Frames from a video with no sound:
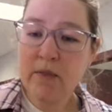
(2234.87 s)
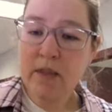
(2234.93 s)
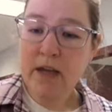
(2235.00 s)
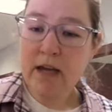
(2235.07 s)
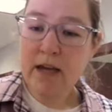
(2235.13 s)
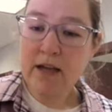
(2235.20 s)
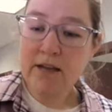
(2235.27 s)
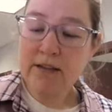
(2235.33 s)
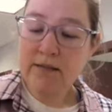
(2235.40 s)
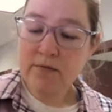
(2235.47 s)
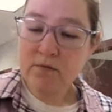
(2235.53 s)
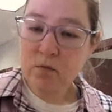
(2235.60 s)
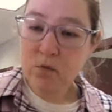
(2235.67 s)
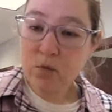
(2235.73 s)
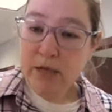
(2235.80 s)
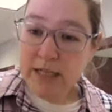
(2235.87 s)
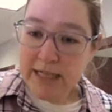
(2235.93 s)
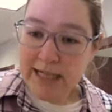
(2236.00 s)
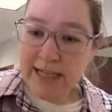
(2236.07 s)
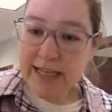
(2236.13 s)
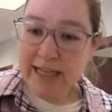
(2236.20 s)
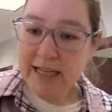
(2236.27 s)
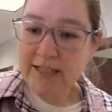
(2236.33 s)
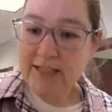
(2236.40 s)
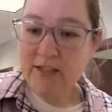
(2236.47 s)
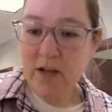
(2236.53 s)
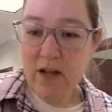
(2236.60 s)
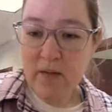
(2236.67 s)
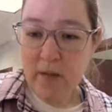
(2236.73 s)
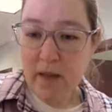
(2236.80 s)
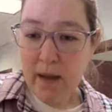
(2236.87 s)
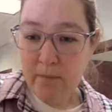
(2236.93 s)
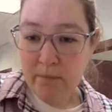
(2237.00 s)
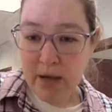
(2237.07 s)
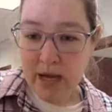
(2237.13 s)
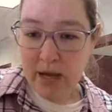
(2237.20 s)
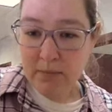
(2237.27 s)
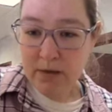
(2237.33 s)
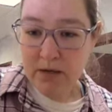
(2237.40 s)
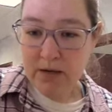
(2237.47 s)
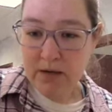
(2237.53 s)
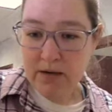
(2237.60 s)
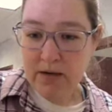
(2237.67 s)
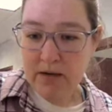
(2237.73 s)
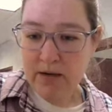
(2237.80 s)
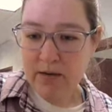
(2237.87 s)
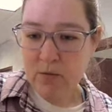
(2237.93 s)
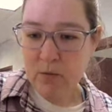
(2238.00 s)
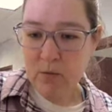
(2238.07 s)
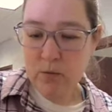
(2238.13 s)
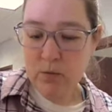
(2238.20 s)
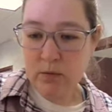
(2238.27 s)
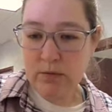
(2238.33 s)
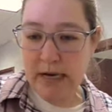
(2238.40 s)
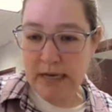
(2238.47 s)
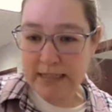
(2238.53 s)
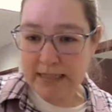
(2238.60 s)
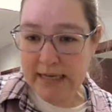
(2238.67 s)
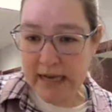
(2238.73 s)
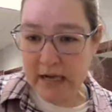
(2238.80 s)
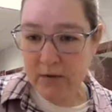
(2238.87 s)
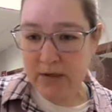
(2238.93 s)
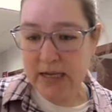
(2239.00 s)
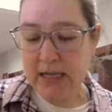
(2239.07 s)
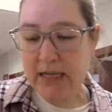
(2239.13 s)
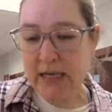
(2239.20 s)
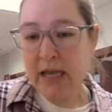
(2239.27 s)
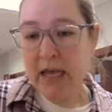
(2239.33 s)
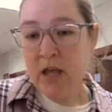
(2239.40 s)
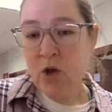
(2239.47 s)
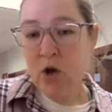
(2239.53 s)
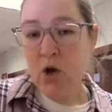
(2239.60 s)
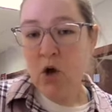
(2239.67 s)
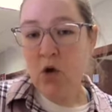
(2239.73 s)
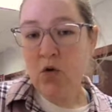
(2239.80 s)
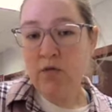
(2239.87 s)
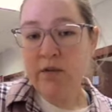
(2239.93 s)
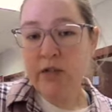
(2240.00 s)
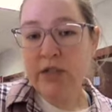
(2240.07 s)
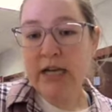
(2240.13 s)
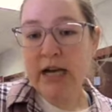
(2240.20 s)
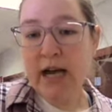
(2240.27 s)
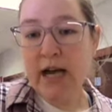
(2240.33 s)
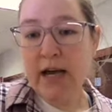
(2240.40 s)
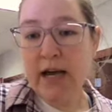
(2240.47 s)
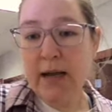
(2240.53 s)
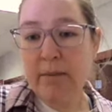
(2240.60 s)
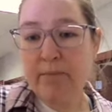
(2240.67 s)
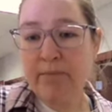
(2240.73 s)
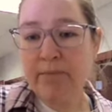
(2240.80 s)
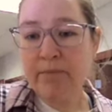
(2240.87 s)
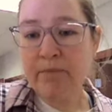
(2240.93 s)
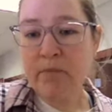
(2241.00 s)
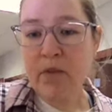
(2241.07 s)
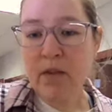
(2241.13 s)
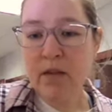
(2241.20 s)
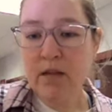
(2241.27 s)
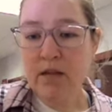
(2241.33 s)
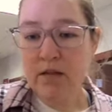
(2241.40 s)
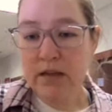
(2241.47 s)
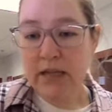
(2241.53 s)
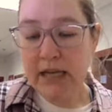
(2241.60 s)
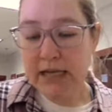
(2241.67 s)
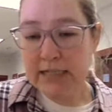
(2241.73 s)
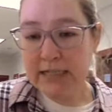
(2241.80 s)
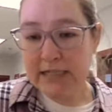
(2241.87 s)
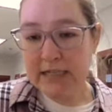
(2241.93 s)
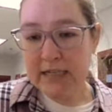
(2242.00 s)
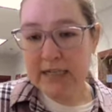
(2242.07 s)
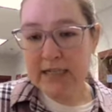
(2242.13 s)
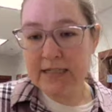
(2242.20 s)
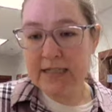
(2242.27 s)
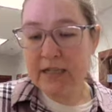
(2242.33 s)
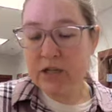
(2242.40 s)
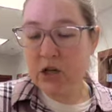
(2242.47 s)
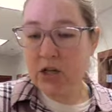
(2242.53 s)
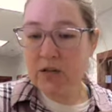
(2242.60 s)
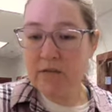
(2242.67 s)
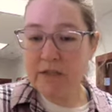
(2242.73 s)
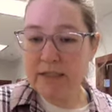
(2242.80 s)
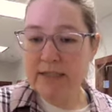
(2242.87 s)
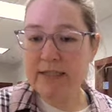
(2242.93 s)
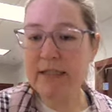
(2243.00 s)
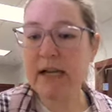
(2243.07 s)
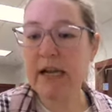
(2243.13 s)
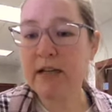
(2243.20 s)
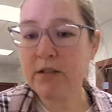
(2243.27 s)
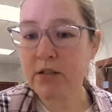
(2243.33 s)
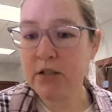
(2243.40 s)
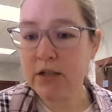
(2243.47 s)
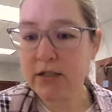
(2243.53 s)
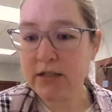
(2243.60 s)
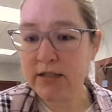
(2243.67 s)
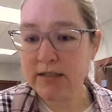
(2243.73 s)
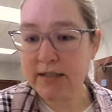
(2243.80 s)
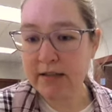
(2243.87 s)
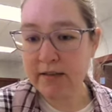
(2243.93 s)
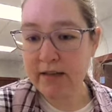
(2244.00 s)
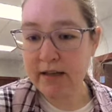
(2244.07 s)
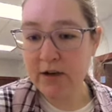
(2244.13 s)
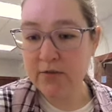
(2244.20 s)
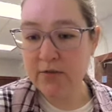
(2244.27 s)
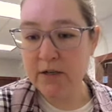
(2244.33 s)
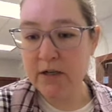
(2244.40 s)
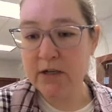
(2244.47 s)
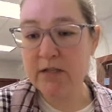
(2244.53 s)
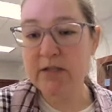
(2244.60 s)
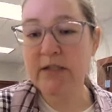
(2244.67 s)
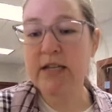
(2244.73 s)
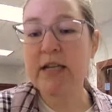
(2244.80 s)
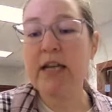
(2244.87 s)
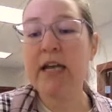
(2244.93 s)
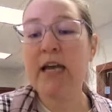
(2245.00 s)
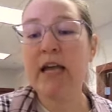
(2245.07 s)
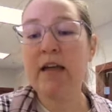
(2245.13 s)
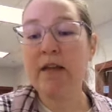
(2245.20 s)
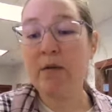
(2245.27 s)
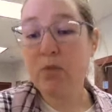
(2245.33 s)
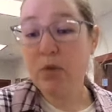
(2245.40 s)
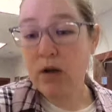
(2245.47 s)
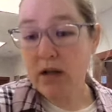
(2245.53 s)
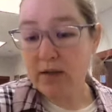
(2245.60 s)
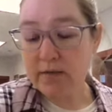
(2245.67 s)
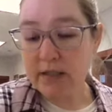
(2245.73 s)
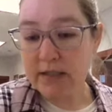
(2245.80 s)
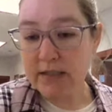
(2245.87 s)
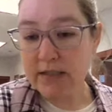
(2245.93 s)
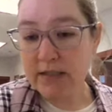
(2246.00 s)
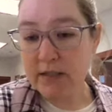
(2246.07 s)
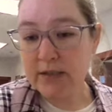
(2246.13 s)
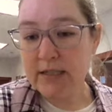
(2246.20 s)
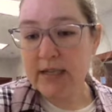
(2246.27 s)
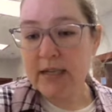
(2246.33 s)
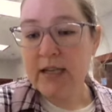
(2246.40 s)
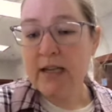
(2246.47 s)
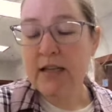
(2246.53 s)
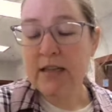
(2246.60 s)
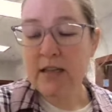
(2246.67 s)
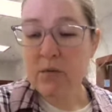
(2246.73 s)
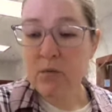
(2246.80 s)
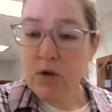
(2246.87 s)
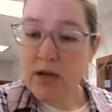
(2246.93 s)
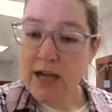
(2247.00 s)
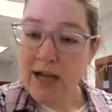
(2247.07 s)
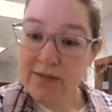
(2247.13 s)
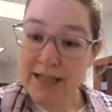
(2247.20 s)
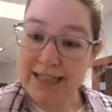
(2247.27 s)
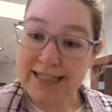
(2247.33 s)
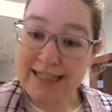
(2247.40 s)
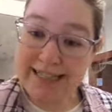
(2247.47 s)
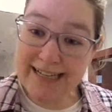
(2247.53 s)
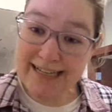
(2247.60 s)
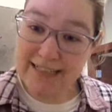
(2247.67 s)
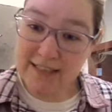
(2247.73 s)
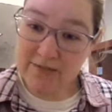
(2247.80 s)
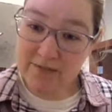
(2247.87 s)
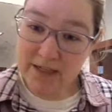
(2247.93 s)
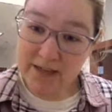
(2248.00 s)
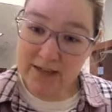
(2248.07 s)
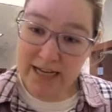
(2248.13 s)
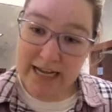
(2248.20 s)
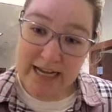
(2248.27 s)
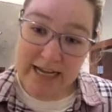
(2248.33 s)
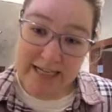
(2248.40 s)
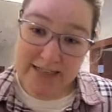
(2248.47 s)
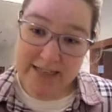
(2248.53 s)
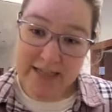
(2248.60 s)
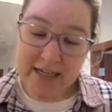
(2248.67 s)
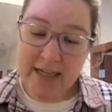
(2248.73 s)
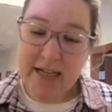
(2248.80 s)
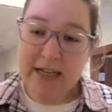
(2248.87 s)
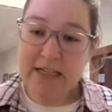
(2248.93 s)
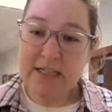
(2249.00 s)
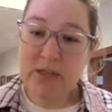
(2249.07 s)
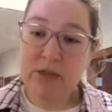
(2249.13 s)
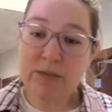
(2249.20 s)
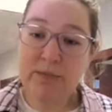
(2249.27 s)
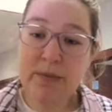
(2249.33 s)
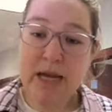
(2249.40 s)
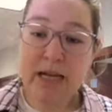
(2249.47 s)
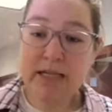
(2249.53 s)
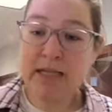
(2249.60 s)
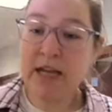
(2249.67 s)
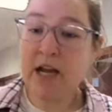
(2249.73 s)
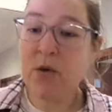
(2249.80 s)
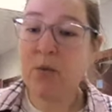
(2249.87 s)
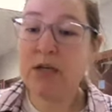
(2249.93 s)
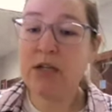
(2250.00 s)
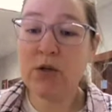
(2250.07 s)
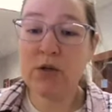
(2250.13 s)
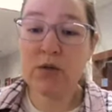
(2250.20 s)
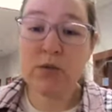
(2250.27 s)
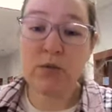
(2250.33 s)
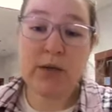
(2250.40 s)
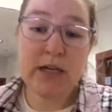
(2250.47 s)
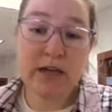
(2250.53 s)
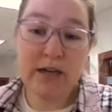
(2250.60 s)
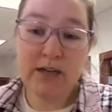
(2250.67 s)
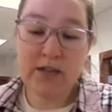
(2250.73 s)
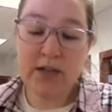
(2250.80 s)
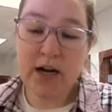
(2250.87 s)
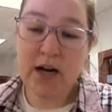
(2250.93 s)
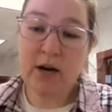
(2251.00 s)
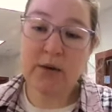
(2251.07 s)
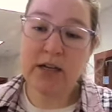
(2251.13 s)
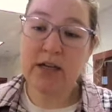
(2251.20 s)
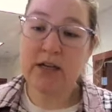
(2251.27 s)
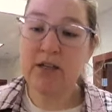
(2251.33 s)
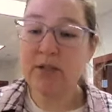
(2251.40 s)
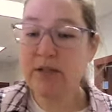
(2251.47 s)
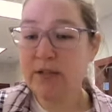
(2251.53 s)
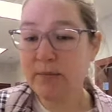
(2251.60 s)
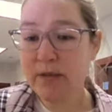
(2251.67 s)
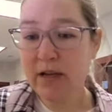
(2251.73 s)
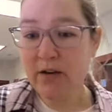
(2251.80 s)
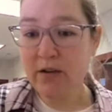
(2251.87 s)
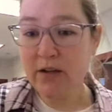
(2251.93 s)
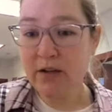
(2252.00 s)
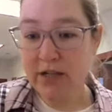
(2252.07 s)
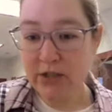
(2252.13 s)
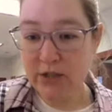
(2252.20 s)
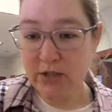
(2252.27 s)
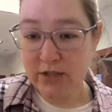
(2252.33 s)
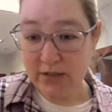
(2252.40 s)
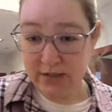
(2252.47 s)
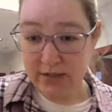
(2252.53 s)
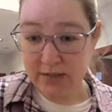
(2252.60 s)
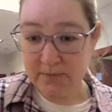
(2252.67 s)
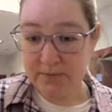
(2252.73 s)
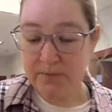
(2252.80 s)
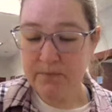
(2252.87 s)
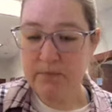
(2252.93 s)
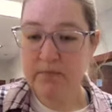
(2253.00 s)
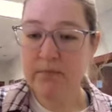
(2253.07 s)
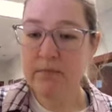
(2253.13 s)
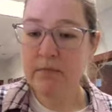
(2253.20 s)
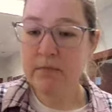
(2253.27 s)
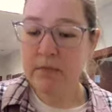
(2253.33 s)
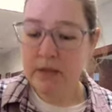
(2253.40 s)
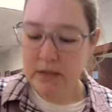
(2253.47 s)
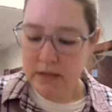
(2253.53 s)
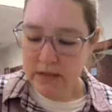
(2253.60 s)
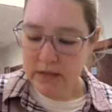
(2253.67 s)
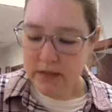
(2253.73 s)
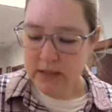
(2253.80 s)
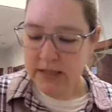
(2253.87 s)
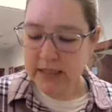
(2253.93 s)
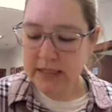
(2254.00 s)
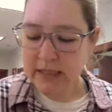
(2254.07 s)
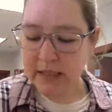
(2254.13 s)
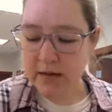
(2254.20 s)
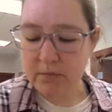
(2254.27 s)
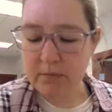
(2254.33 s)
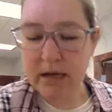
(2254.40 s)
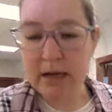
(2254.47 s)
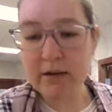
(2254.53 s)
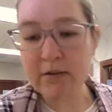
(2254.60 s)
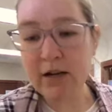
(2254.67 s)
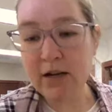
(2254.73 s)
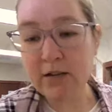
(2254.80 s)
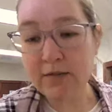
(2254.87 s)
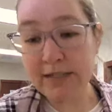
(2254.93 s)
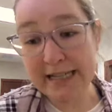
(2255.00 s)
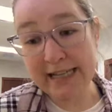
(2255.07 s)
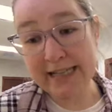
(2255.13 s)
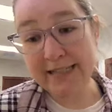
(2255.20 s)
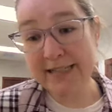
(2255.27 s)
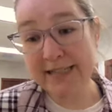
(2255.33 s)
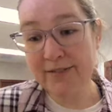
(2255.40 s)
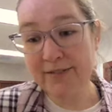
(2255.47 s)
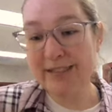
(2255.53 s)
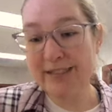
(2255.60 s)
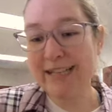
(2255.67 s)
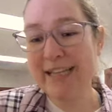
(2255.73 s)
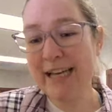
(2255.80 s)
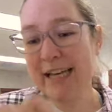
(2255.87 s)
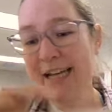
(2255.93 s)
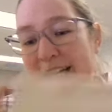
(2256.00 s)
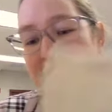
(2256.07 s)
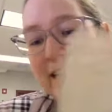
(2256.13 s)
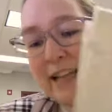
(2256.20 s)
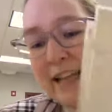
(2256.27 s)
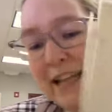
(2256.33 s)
that reading is on that bobber, we'll write down. And over time, the idea is that all of the sands are going to settle out first, and then we'll have the silt, and then we'll have the clay at the very end. And so depending on what those readings are, we can do some calculations to get the amount of sand, silt, and clay